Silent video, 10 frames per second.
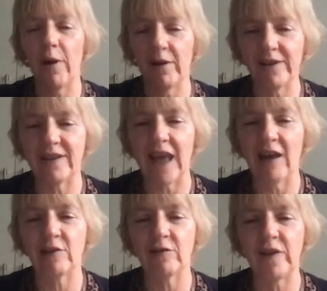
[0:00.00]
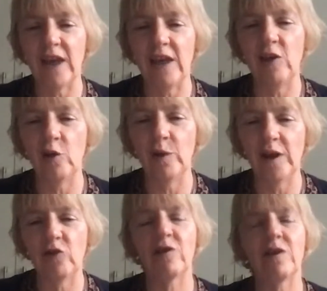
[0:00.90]
policy areas of the EU
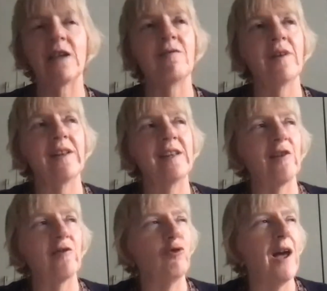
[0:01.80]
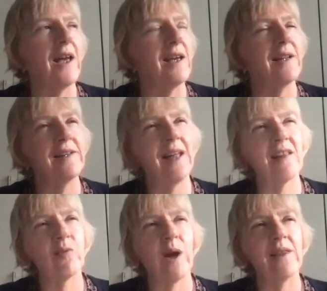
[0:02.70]
initiative. And that's right. And
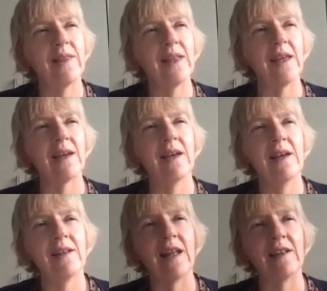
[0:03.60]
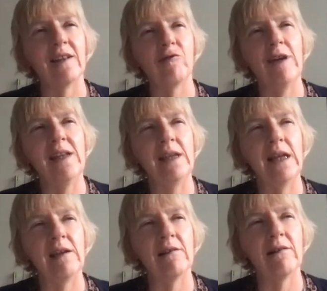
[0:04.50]
that's why I think that the Green
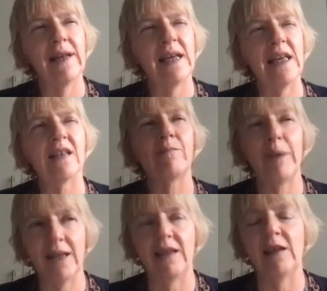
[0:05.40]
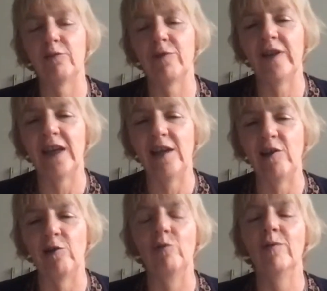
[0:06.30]
Deal is a big deal for the
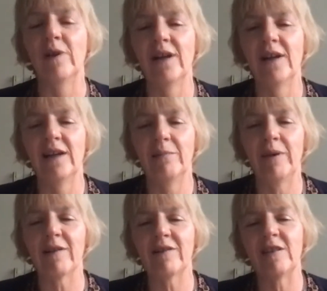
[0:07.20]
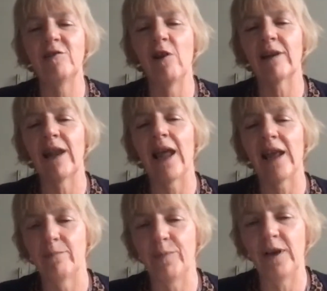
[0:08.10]
EU because it's not
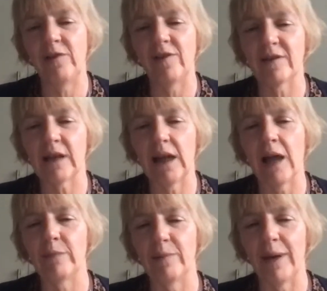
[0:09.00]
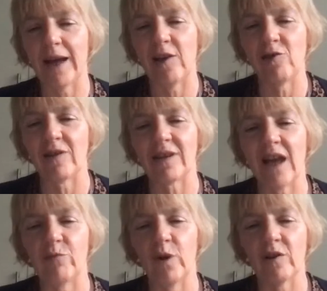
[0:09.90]
like previous climate packages.
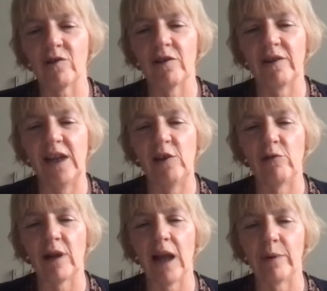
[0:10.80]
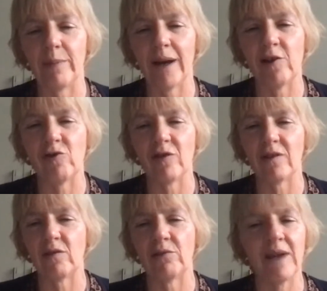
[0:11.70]
I worked on EU climate
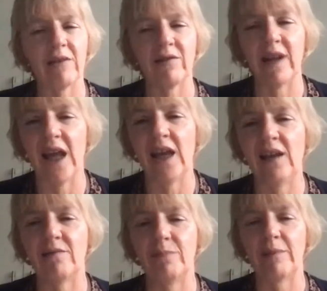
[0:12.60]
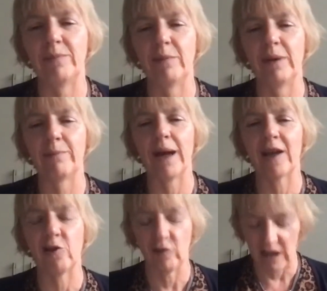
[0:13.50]
packages 2008, big, the big
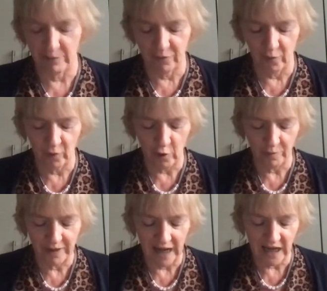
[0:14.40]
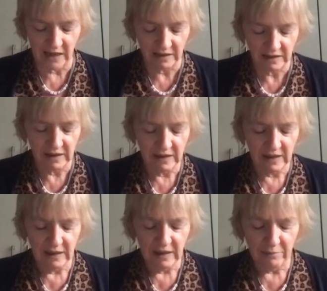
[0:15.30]
package then before Copenhagen.
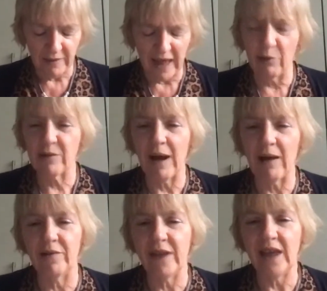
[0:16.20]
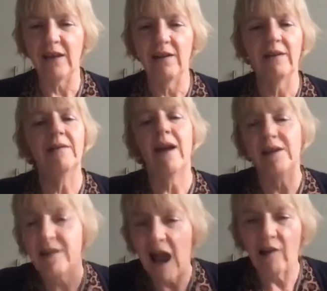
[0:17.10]
But that was about the a
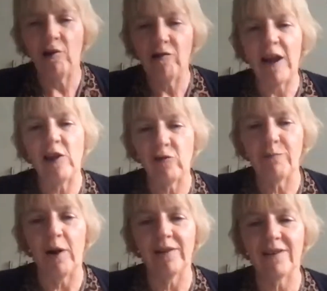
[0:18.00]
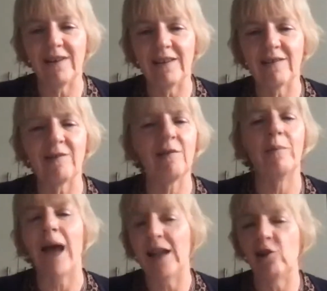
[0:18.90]
narrow range of policies
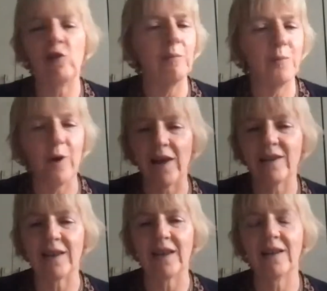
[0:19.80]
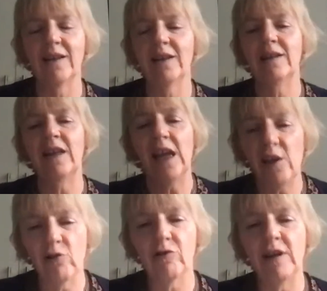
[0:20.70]
for energy and pricing. The
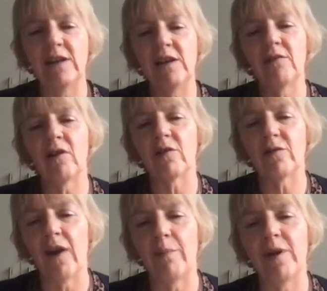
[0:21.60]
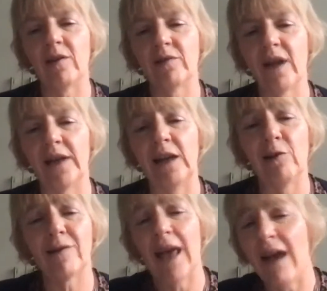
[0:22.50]
EU Green Deal goes far beyond that and it
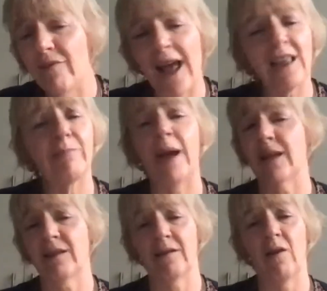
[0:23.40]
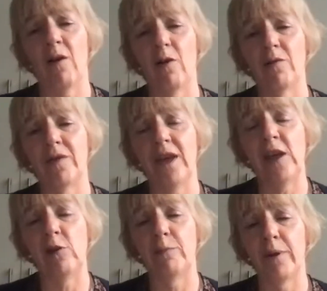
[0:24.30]
looks at every aspect of
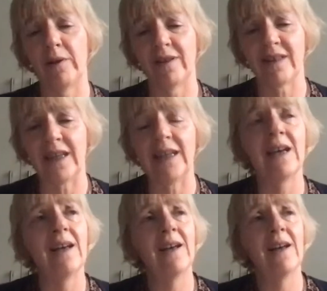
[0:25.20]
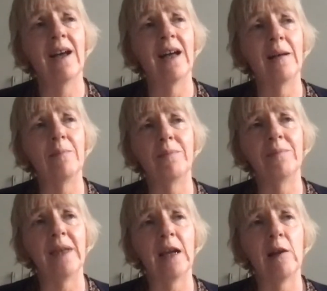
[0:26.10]
EU policy
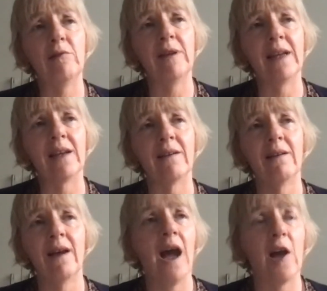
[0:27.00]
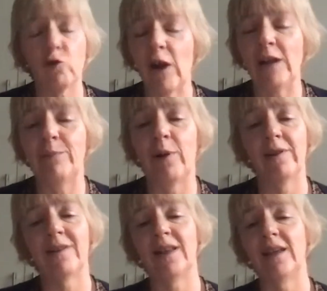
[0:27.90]
um, including our trade
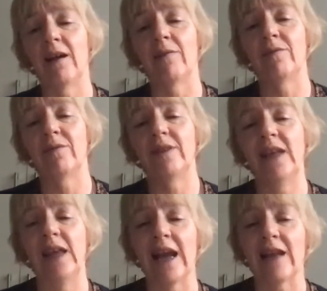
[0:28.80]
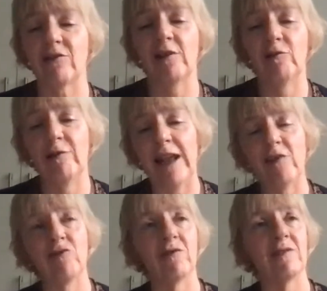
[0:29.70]
policy, our, the external
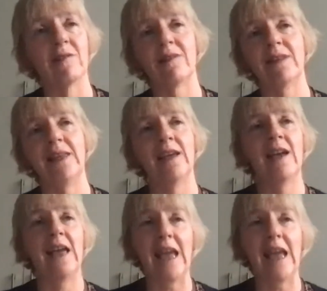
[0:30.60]
relations, the